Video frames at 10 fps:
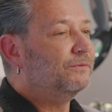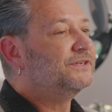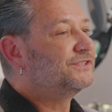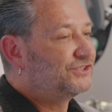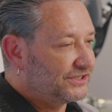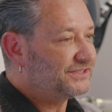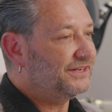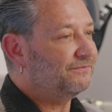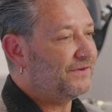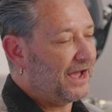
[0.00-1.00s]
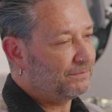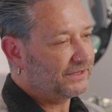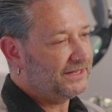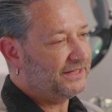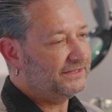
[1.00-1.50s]
was just at
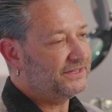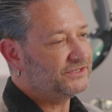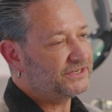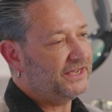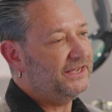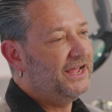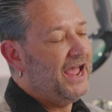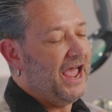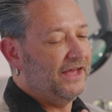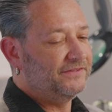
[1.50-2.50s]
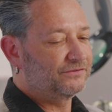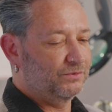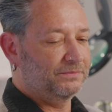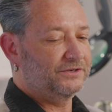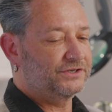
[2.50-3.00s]
Fabricland the other day, and this
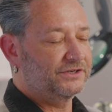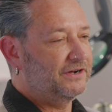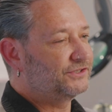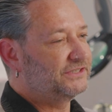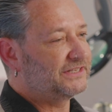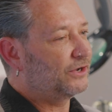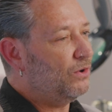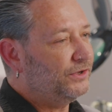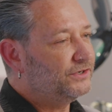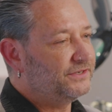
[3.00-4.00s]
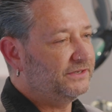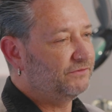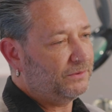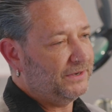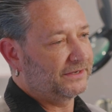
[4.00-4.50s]
woman turned around, she's like, oh, you're Dean
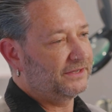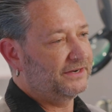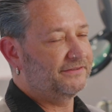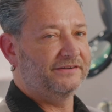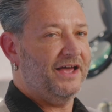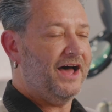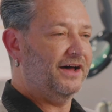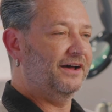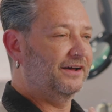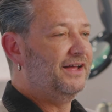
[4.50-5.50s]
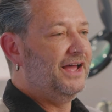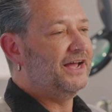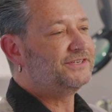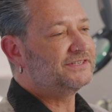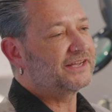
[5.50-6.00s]
Renwick. And I said, yeah.
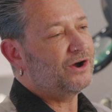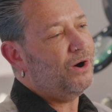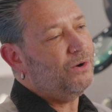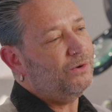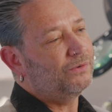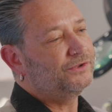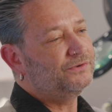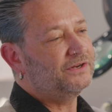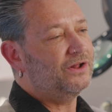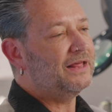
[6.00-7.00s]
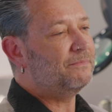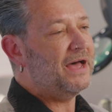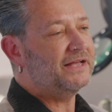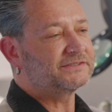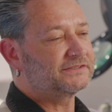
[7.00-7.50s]
And she's like, oh, you did all that
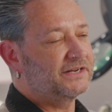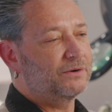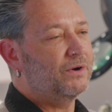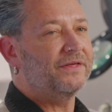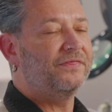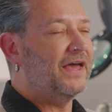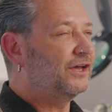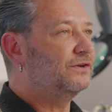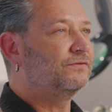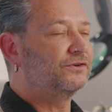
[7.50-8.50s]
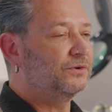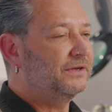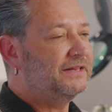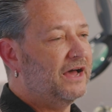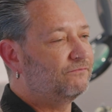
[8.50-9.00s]
masks, and I want to thank you for
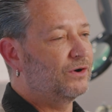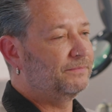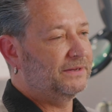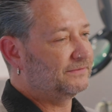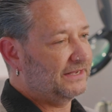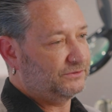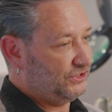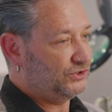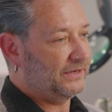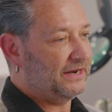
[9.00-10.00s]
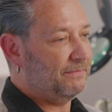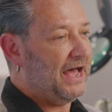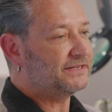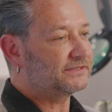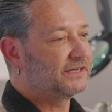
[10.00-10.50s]
doing that for me. I was like, did you get a
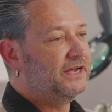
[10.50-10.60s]
mask?